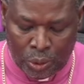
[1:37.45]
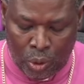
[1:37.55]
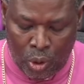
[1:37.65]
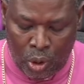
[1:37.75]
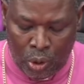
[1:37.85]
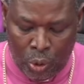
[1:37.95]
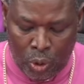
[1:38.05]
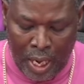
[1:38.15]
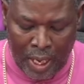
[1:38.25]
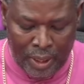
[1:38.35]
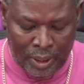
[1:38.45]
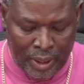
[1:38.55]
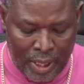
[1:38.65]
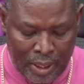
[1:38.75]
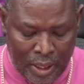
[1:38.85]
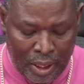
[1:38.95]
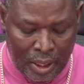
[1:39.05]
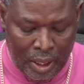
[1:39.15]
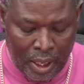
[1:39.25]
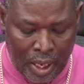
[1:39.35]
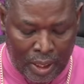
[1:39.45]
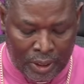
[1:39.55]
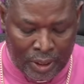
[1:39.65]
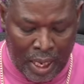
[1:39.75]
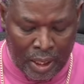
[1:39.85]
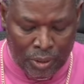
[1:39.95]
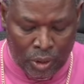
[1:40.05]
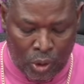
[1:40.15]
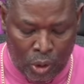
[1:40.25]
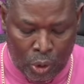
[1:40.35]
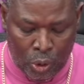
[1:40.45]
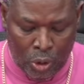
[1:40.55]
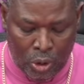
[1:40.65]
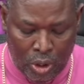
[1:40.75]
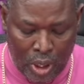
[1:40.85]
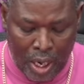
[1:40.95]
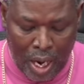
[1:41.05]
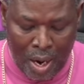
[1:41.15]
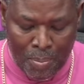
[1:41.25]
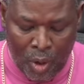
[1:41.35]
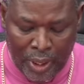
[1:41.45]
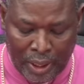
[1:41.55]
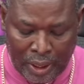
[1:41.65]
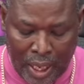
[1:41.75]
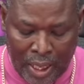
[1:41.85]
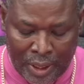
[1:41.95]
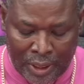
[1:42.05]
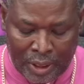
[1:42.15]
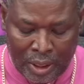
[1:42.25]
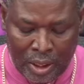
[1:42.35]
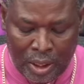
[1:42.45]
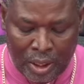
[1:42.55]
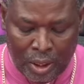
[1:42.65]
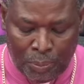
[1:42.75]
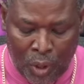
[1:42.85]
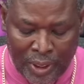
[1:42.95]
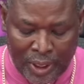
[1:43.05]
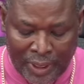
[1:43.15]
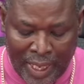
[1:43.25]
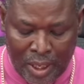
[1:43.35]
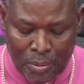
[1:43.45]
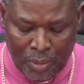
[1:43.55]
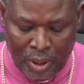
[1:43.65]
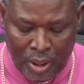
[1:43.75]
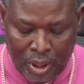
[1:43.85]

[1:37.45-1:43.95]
to all who are injured and stand with all who are mourning at this point in time